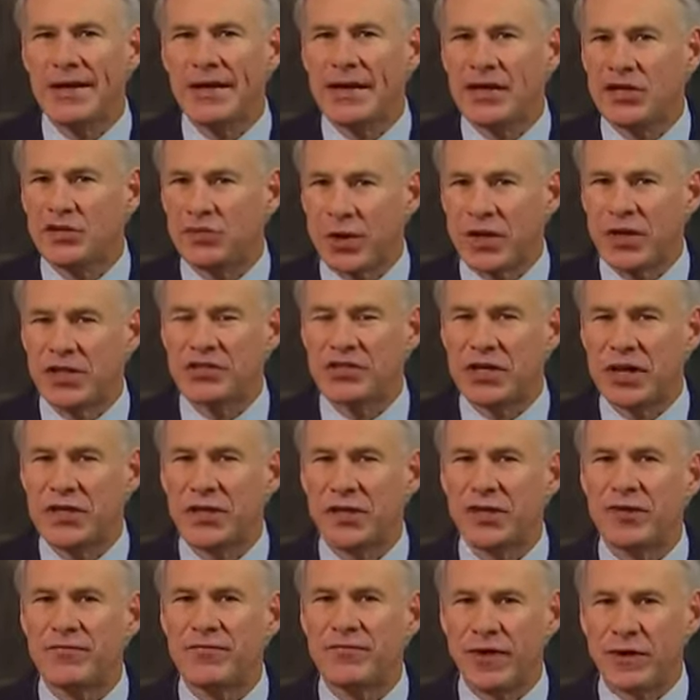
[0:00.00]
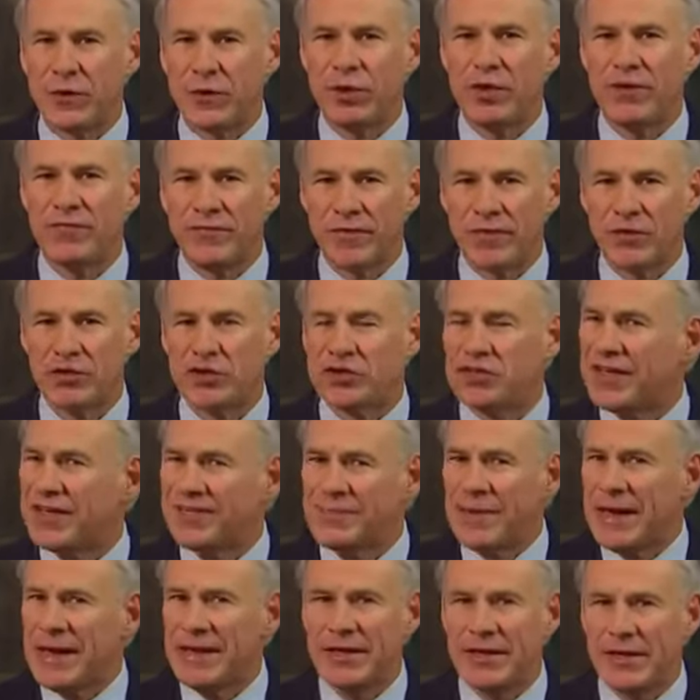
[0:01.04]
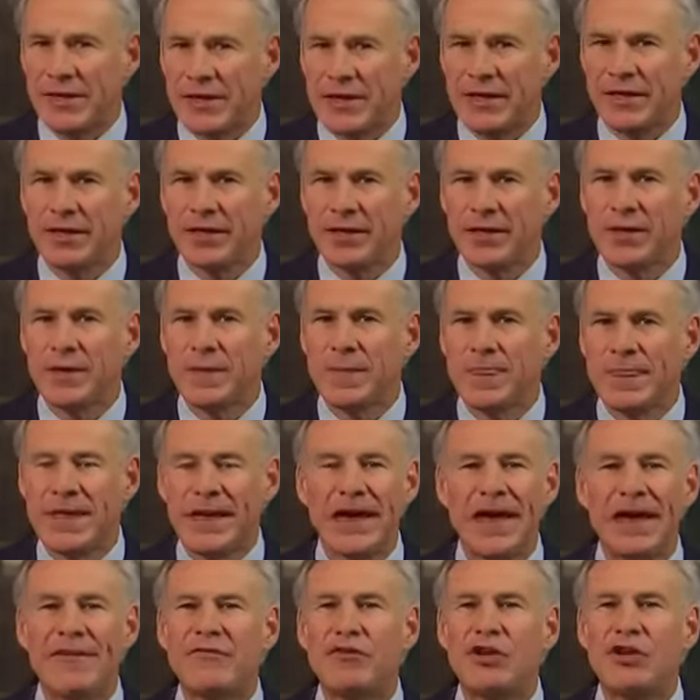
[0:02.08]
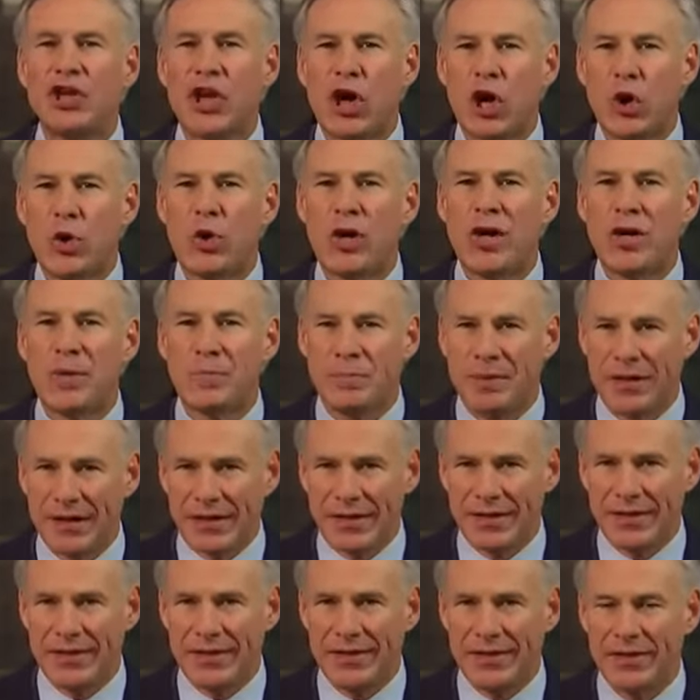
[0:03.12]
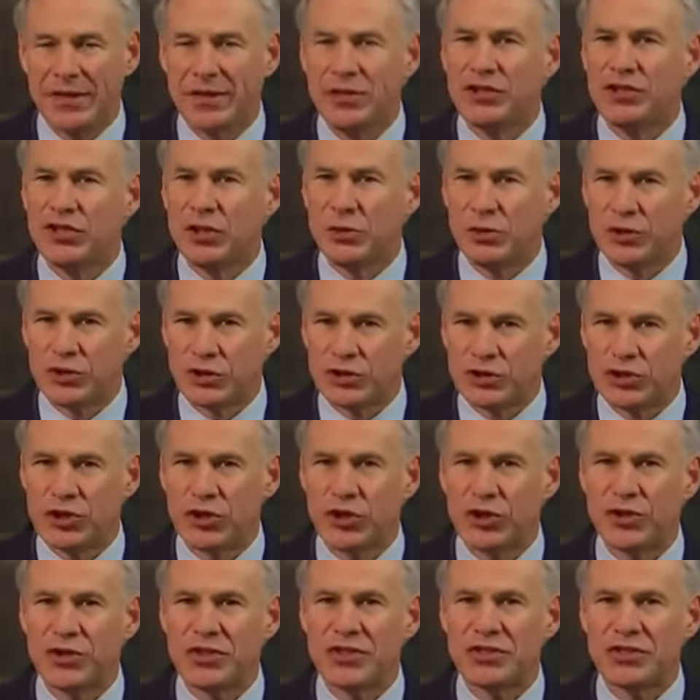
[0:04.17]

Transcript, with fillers: as well as other federal officials, have made clear they have no ability to ensure the